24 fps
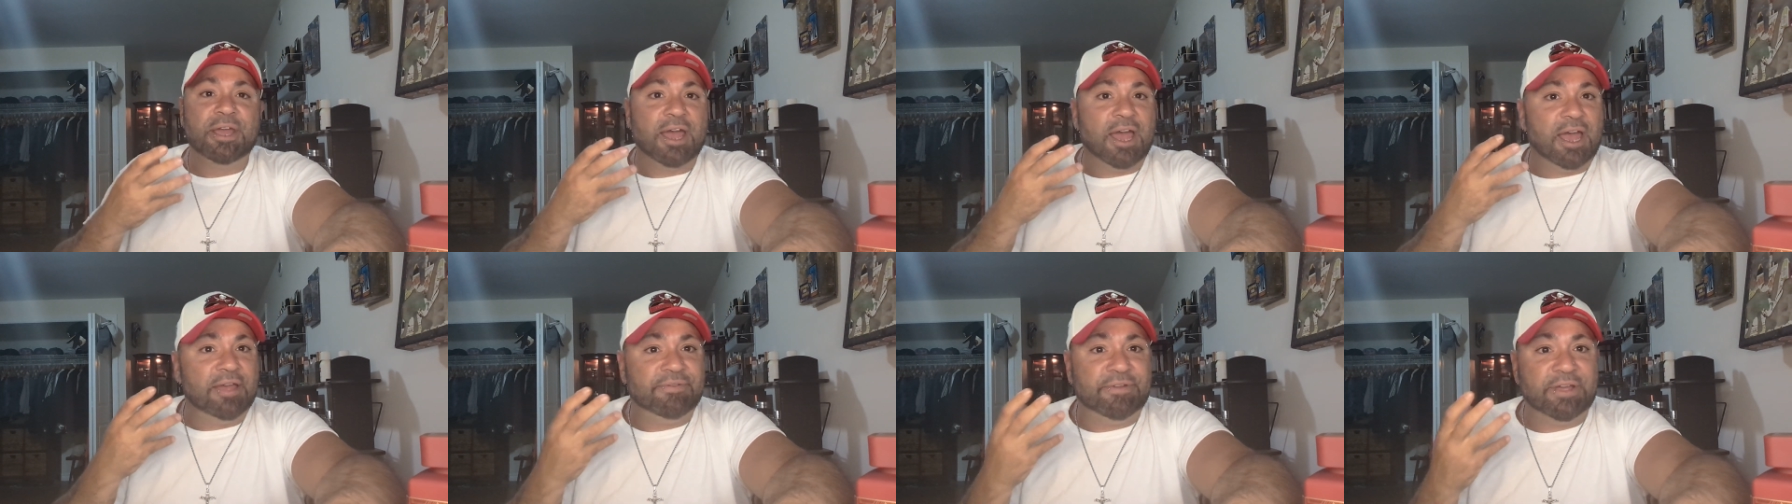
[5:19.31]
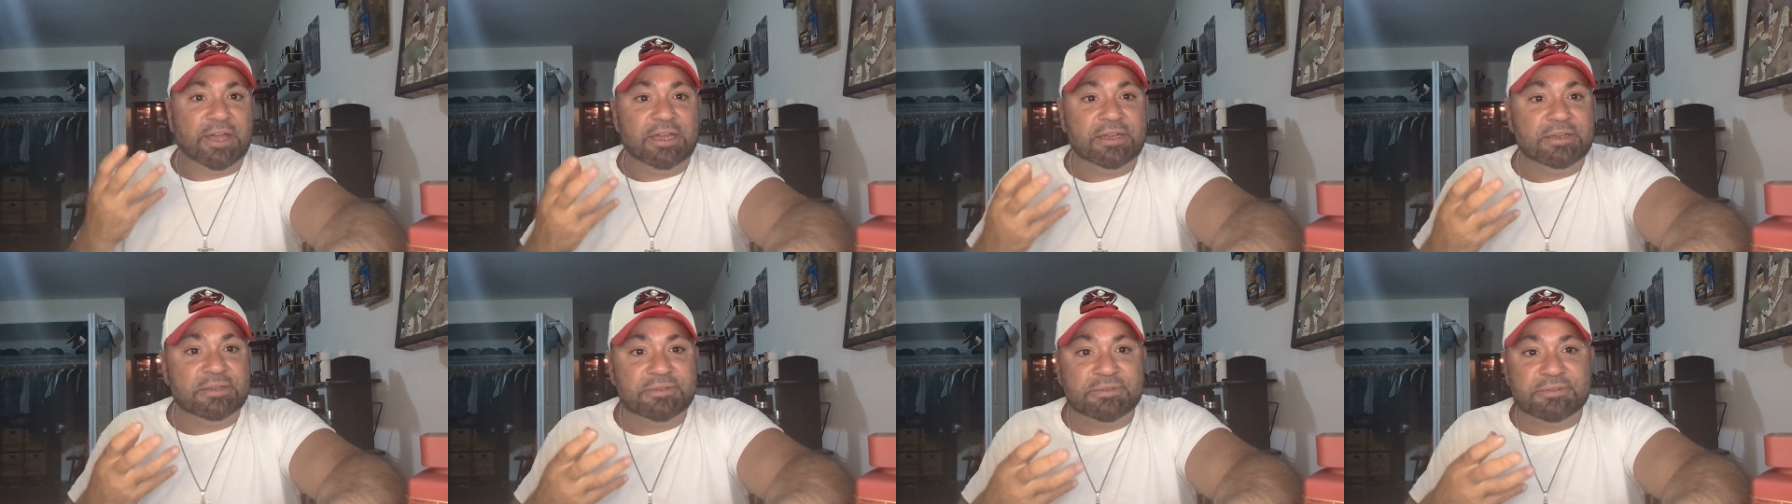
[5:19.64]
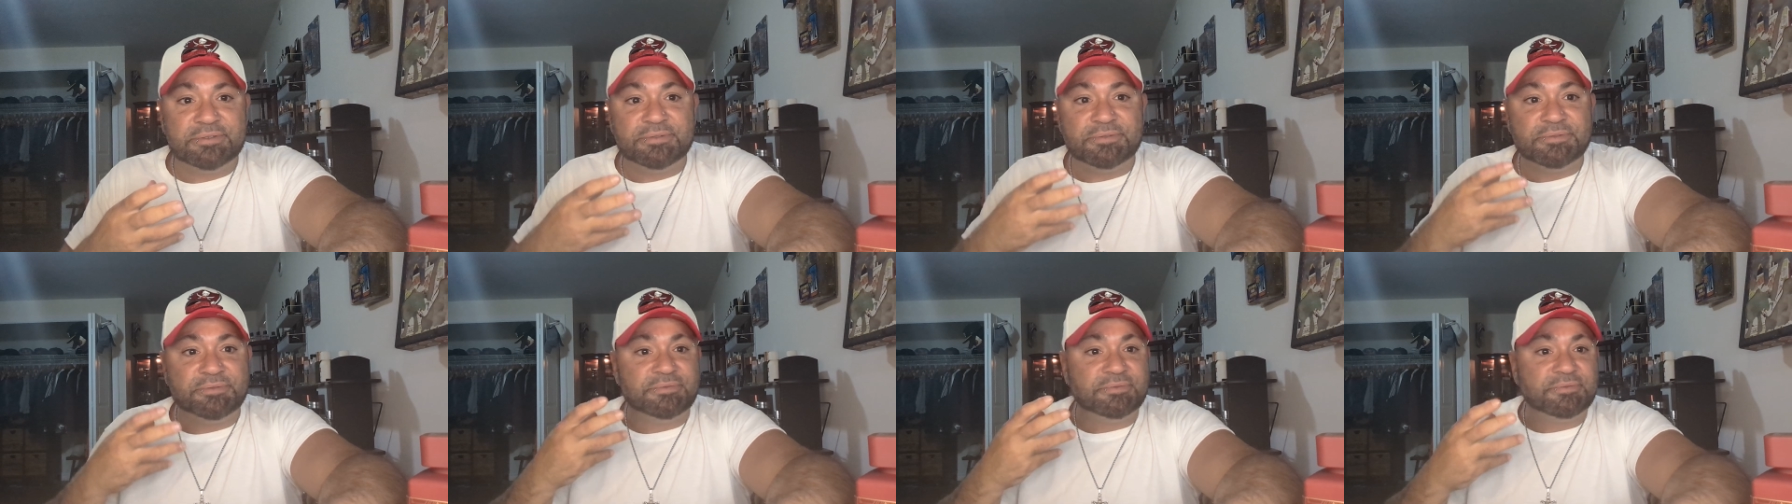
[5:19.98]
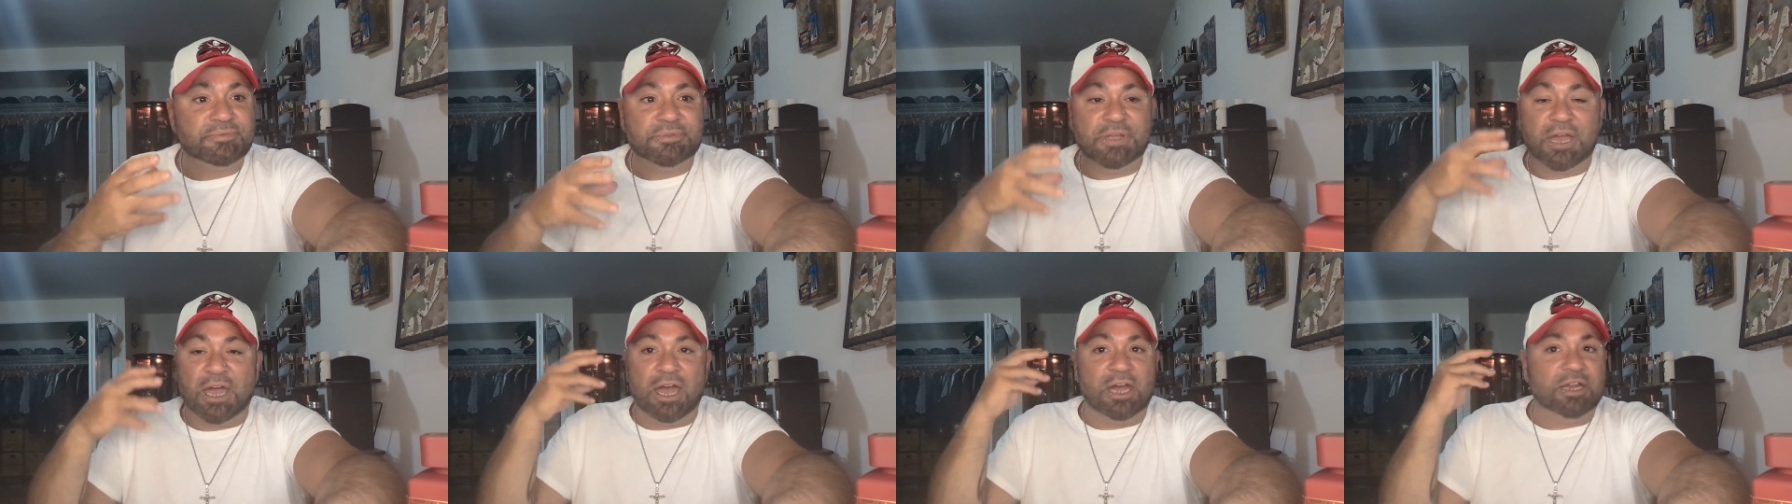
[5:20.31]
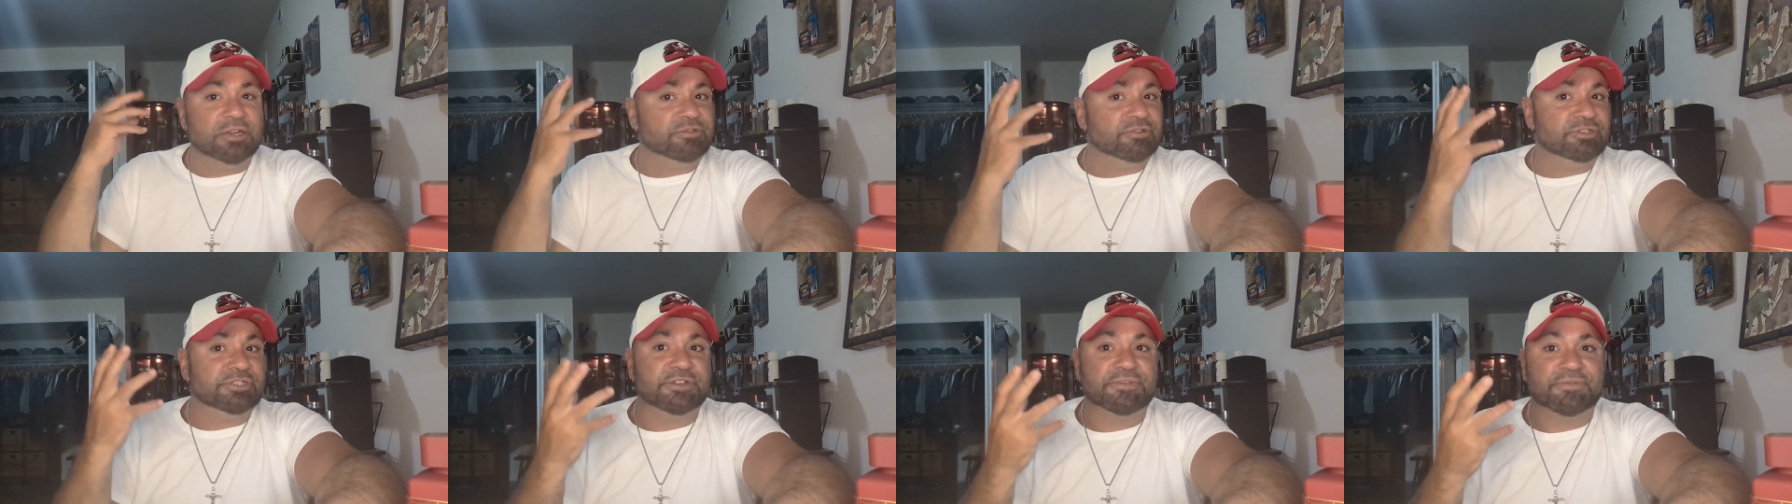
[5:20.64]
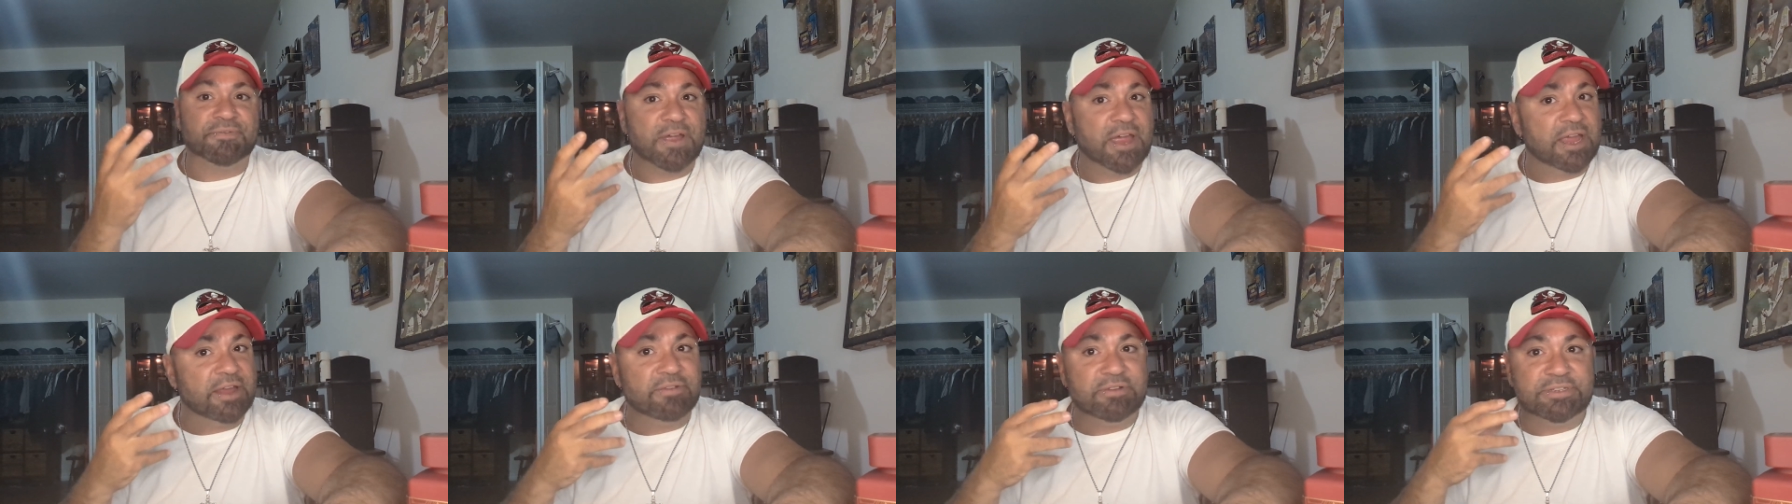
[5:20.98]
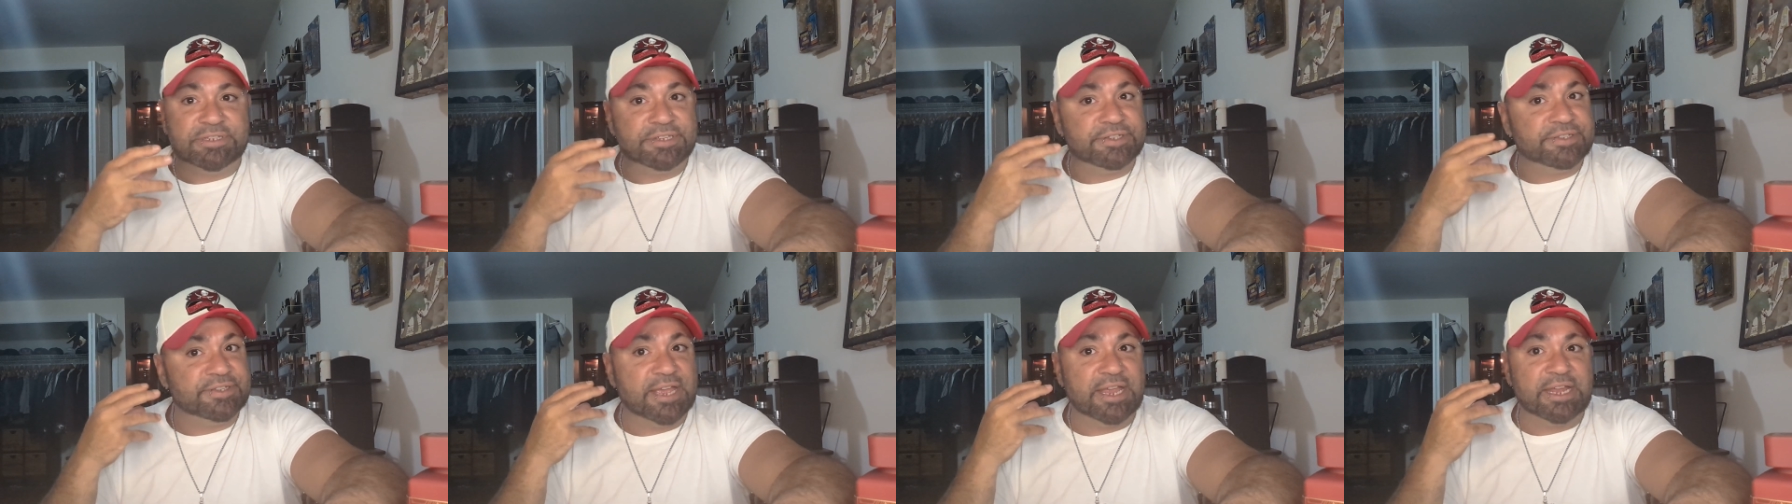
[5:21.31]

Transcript: I've got hundreds of fragrances,